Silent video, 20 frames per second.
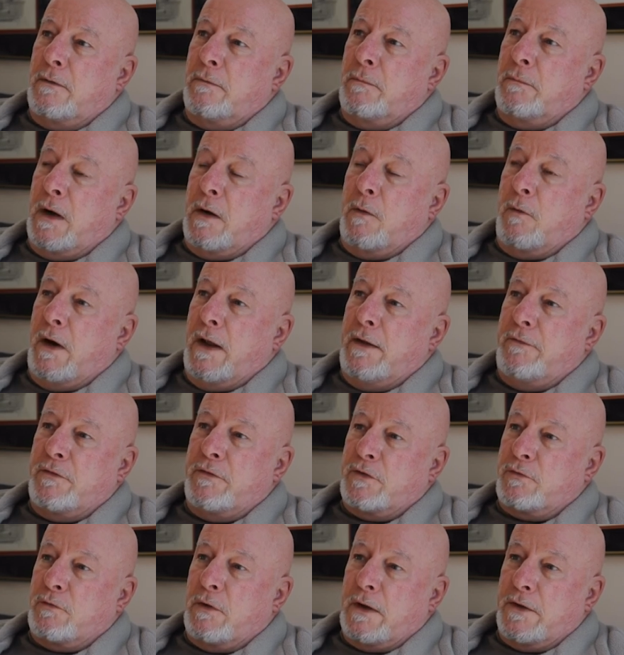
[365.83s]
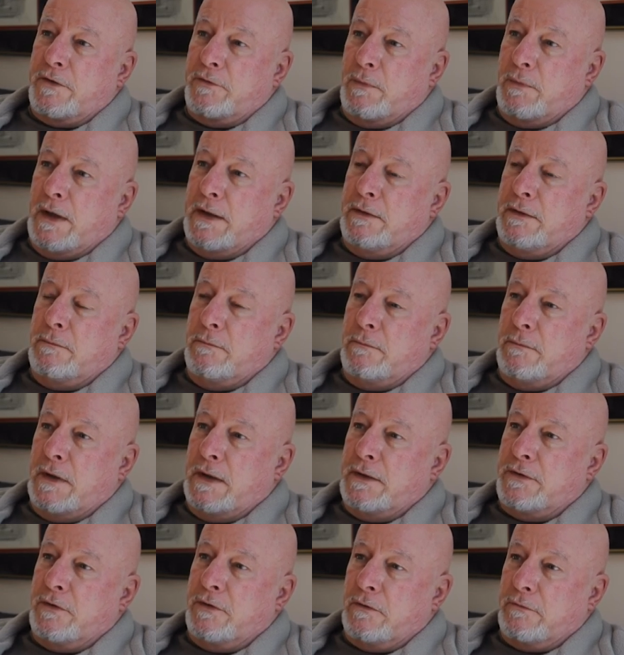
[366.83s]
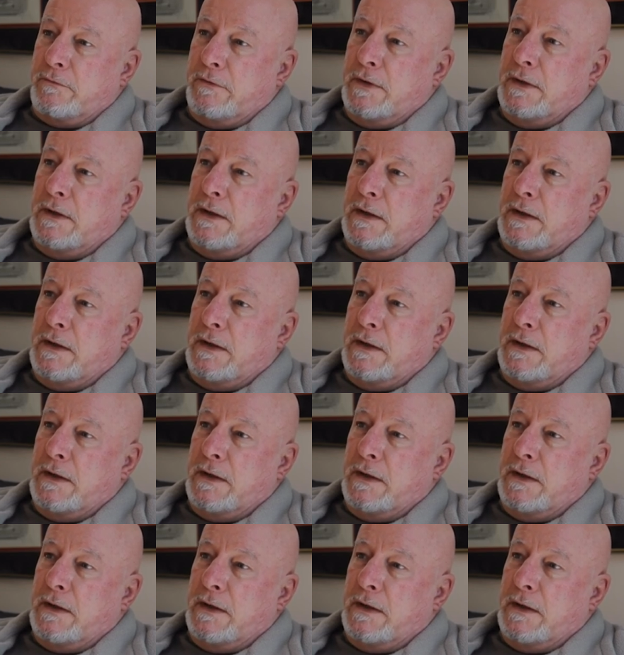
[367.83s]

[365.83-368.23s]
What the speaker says: my wife as well as my children,